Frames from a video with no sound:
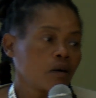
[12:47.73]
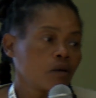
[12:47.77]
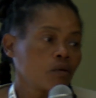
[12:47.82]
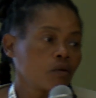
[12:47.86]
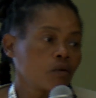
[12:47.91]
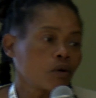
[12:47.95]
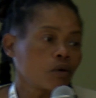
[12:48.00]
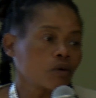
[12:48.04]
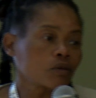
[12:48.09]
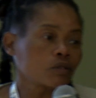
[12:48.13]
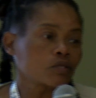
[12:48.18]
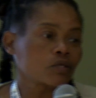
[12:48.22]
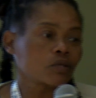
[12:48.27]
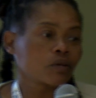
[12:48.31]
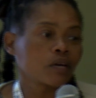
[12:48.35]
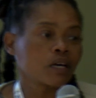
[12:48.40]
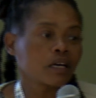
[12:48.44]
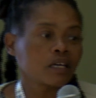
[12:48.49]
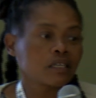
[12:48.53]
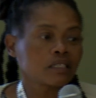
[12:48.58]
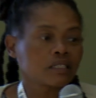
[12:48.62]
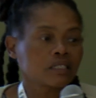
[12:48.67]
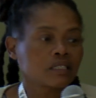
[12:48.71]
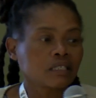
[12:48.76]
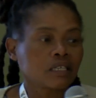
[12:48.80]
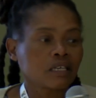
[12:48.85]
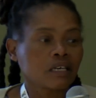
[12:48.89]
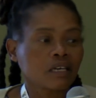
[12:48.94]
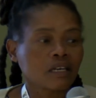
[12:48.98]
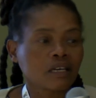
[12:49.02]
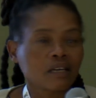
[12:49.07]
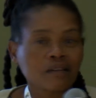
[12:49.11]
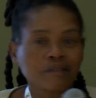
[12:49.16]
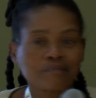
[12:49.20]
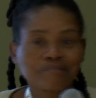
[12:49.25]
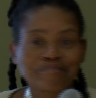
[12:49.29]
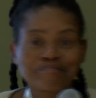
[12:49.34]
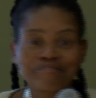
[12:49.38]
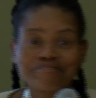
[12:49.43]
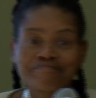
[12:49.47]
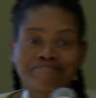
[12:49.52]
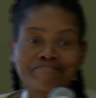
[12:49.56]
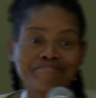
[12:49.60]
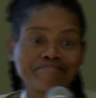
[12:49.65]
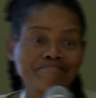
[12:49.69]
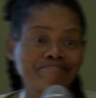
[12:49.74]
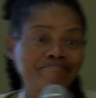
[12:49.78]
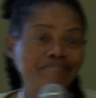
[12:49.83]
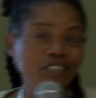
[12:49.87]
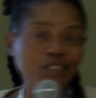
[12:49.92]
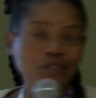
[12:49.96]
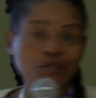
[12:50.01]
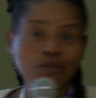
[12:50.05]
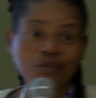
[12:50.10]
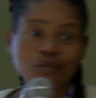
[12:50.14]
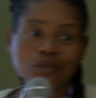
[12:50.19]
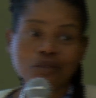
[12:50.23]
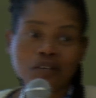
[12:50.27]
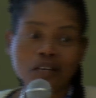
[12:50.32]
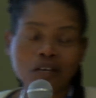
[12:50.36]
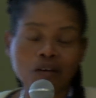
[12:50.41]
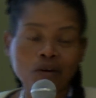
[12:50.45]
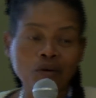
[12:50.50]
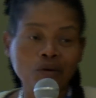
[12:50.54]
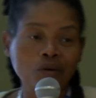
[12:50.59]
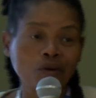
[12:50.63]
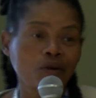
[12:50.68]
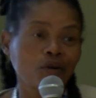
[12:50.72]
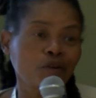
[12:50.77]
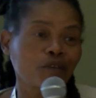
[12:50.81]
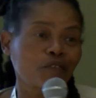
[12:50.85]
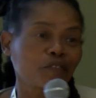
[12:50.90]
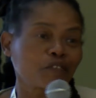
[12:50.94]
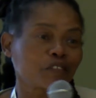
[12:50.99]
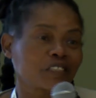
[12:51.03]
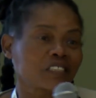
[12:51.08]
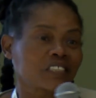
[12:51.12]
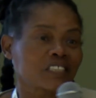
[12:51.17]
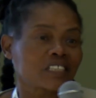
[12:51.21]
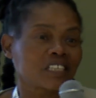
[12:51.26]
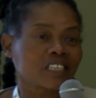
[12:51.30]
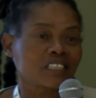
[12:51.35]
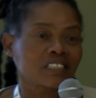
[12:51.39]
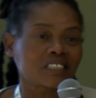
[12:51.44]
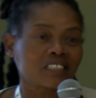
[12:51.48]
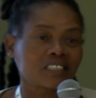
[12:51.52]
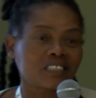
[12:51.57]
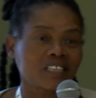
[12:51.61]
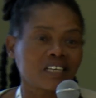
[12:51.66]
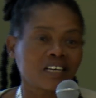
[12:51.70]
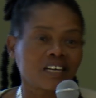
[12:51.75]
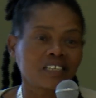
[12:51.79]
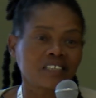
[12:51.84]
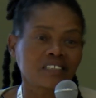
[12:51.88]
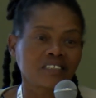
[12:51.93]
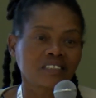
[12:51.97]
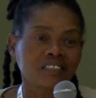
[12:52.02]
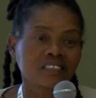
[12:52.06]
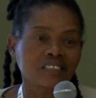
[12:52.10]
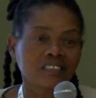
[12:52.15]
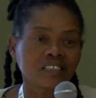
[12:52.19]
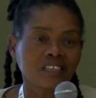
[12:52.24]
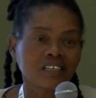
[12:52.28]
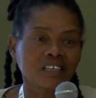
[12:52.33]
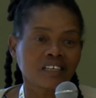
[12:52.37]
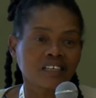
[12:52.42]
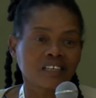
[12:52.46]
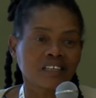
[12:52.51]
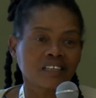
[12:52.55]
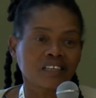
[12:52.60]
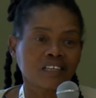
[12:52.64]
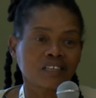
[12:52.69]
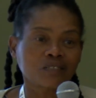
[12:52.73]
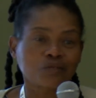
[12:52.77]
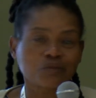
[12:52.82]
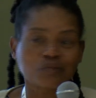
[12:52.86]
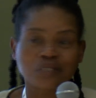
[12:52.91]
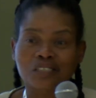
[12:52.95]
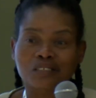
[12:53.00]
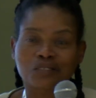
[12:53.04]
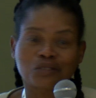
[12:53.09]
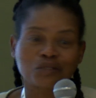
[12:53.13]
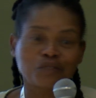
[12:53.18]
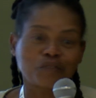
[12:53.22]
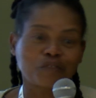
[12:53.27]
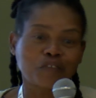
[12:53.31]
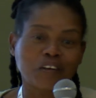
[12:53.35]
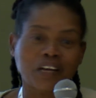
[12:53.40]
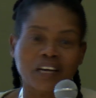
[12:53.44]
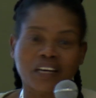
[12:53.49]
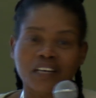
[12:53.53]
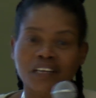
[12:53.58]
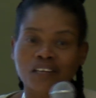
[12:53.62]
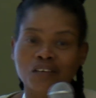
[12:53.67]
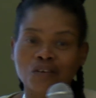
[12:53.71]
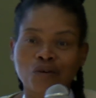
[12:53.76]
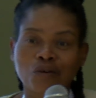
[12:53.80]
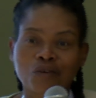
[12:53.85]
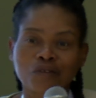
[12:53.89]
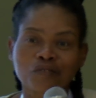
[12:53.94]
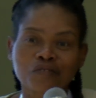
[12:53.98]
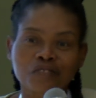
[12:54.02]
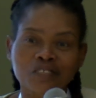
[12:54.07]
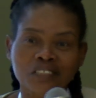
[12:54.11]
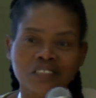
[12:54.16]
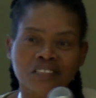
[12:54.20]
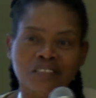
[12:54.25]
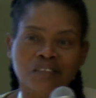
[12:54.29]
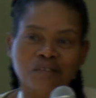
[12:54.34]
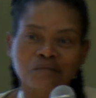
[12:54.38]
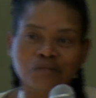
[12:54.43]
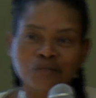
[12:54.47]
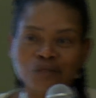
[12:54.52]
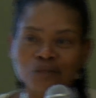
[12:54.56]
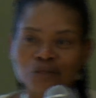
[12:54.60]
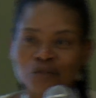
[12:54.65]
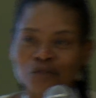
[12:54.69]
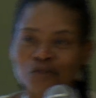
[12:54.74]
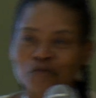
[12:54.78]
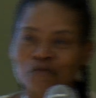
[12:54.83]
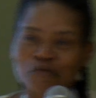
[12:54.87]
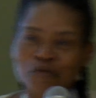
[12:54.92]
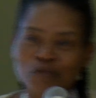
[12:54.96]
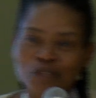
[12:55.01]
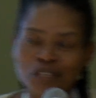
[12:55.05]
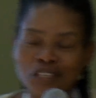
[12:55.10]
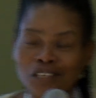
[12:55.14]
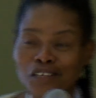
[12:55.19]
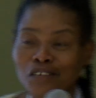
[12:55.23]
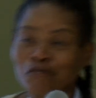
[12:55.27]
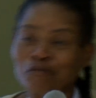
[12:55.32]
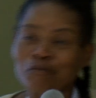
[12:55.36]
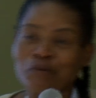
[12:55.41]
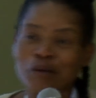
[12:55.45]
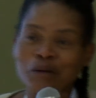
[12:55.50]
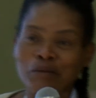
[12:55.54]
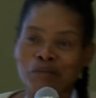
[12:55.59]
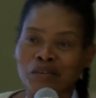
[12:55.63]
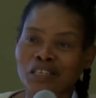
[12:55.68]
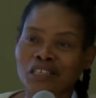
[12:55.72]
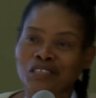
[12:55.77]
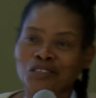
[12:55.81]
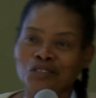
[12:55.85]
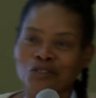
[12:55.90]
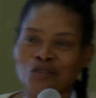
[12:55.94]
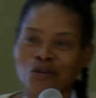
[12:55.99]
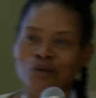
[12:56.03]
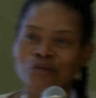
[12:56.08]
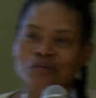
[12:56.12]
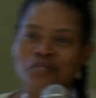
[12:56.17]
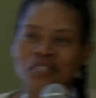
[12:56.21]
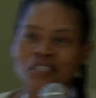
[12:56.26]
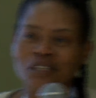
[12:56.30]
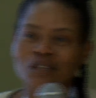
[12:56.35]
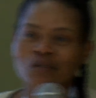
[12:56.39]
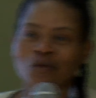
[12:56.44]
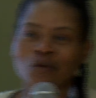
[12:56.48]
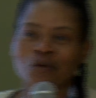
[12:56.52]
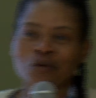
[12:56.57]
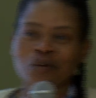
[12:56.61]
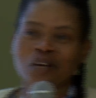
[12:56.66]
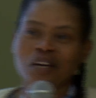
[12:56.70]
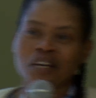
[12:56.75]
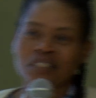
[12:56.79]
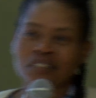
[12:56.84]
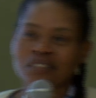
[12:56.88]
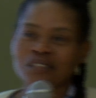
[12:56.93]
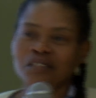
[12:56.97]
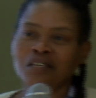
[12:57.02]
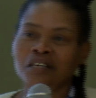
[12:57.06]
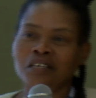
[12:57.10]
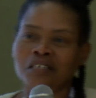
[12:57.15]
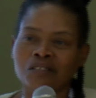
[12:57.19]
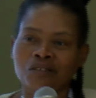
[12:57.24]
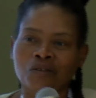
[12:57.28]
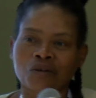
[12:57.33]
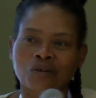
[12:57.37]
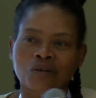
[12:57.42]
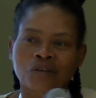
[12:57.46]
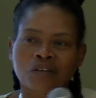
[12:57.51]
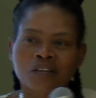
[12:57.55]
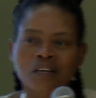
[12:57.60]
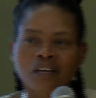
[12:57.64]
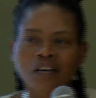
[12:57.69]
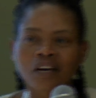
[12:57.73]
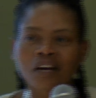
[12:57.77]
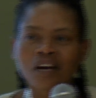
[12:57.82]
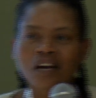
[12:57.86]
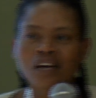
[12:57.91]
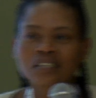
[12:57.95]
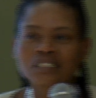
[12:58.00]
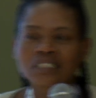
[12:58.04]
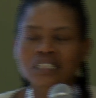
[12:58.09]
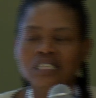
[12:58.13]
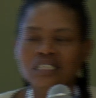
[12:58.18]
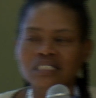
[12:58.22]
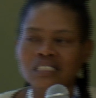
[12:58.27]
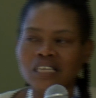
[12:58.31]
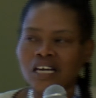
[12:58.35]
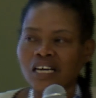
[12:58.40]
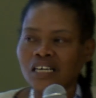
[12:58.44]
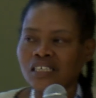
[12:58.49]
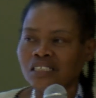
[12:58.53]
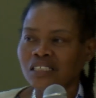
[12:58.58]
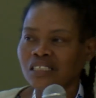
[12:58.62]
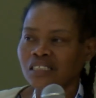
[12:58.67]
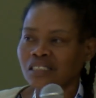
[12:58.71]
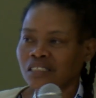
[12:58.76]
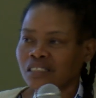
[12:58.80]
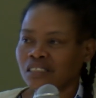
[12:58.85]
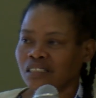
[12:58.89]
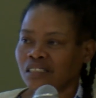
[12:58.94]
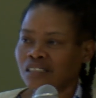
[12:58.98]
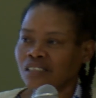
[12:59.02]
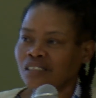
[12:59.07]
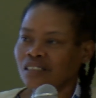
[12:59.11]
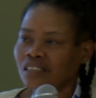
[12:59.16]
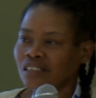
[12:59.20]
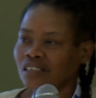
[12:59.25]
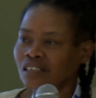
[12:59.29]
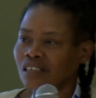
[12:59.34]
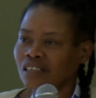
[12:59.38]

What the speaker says: We also had, a whole lot of interns trained that we had to find and convince them to leave permanent jobs and go get trained on satellite engineering.